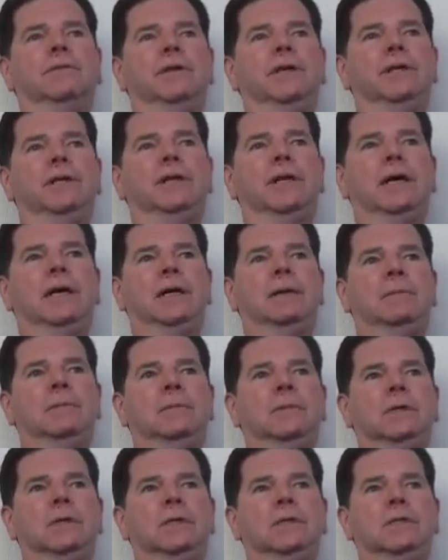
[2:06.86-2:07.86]

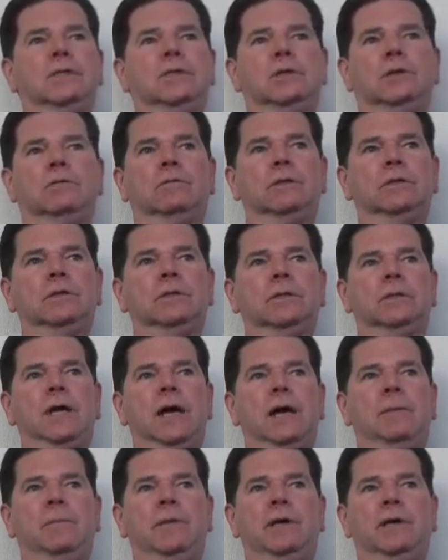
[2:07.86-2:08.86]
Vietnam Service
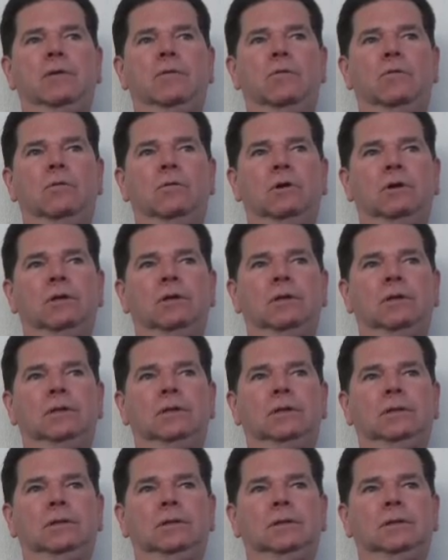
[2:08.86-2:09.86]
Combat Award.
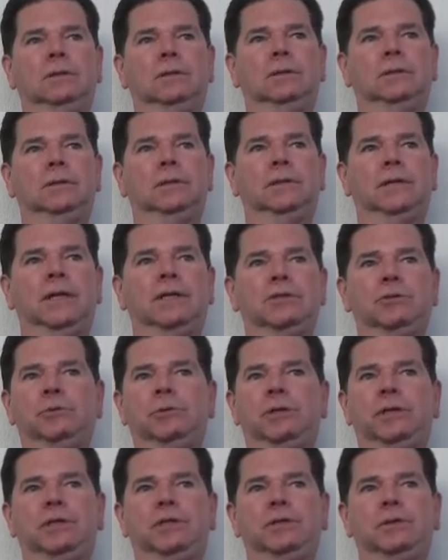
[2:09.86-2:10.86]

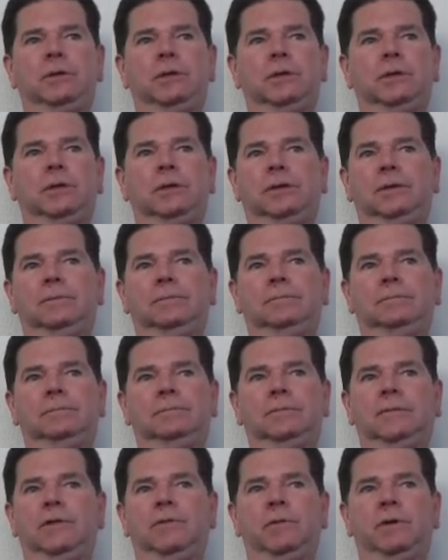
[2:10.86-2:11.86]
Naturally,
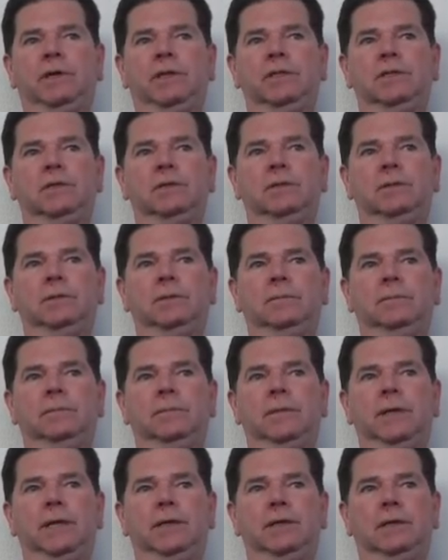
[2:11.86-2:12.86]
everybody gets the
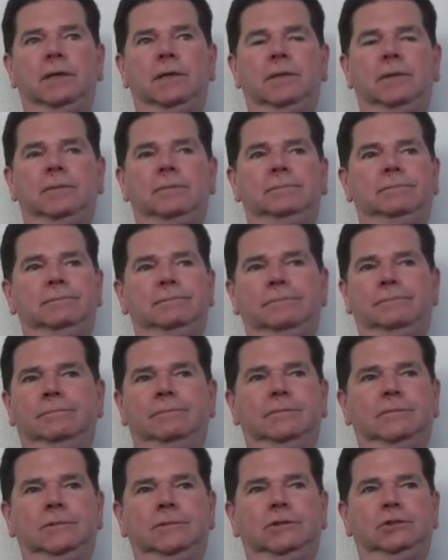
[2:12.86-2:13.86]

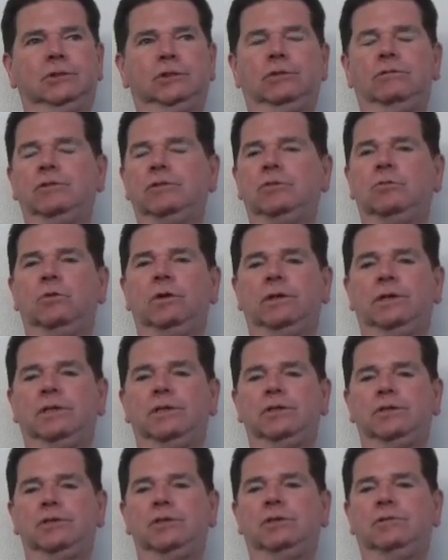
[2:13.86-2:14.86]
Service Award
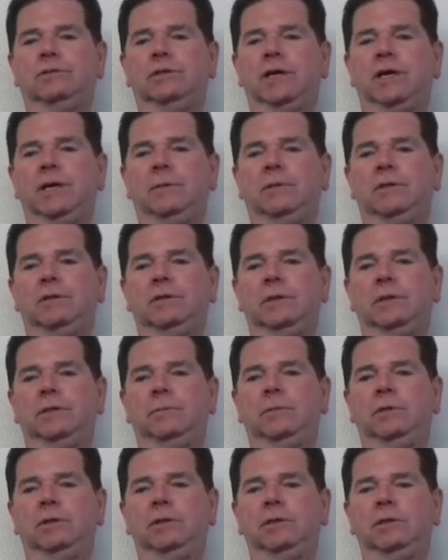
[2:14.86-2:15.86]
that you serve time
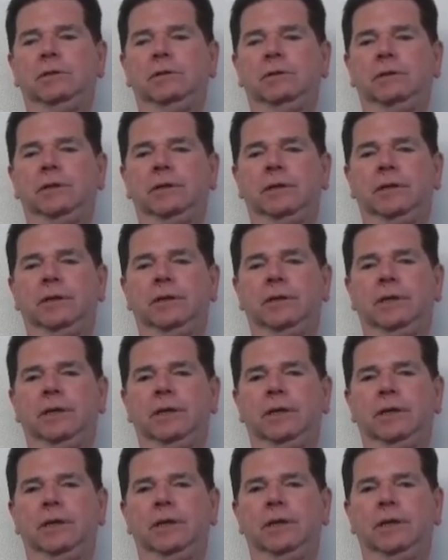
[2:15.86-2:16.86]
in the military.
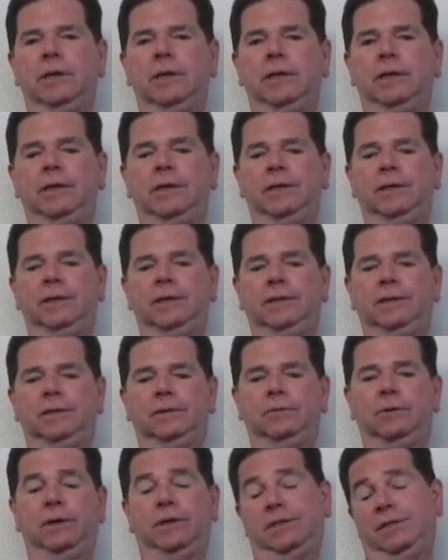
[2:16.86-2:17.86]
And then
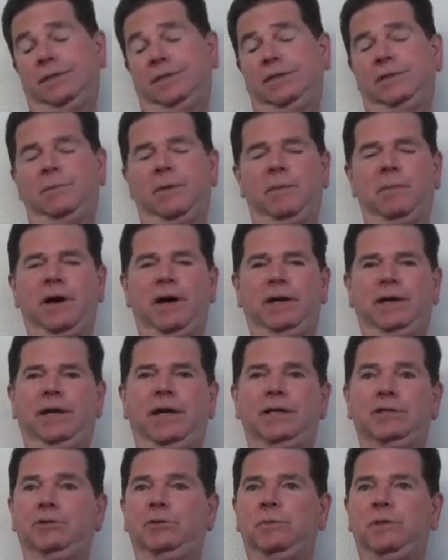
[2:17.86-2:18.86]
the one that sticks in my
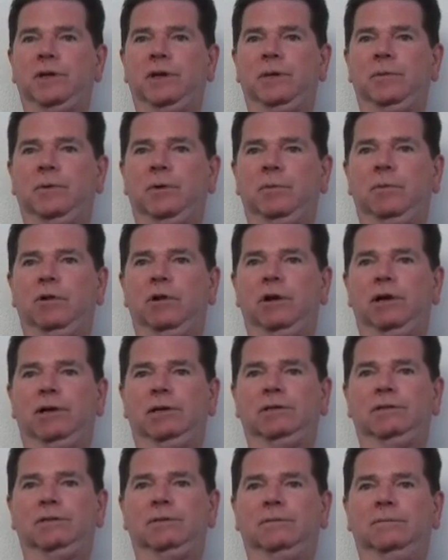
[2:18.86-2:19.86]
mind actually be the Purple
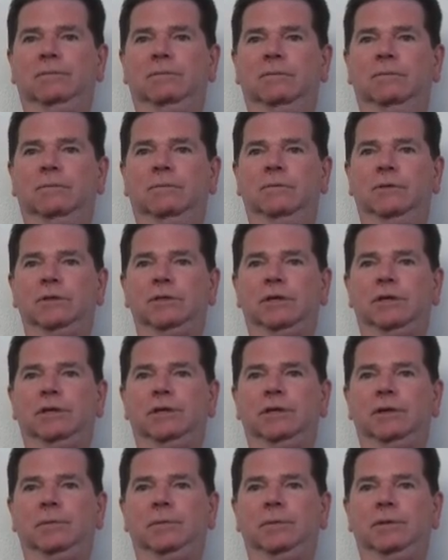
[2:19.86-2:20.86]
Heart, which I
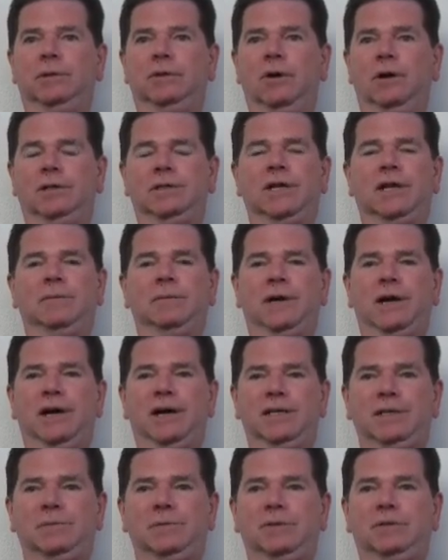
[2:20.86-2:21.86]
ended up a long time in
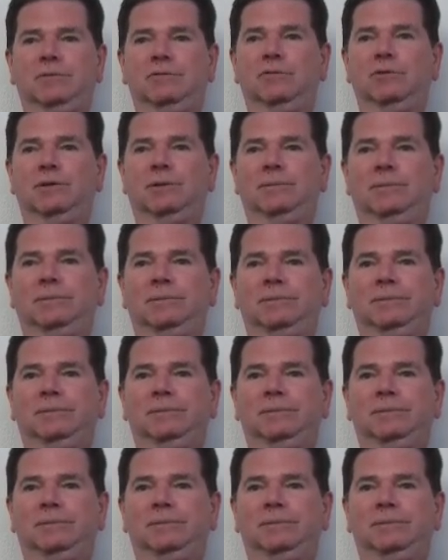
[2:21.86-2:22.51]
the hospital for.